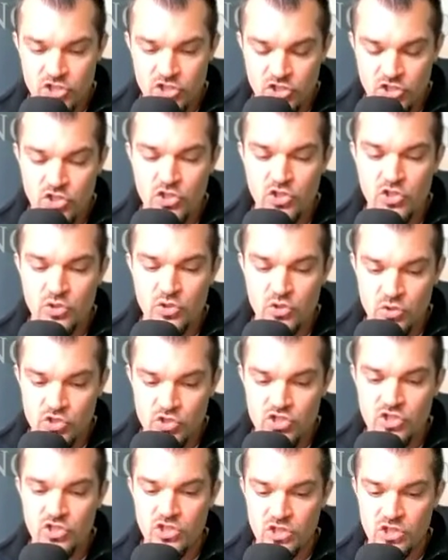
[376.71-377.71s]

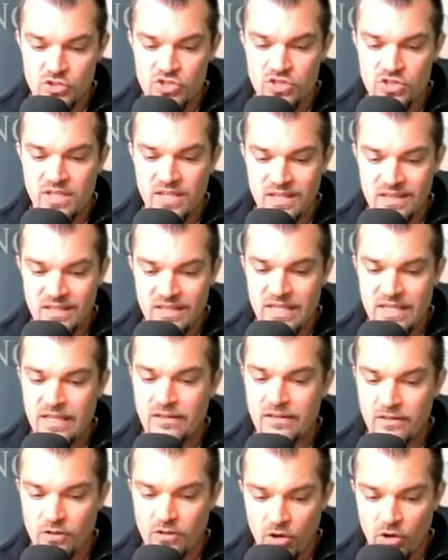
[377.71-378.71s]
Huge, huge thing that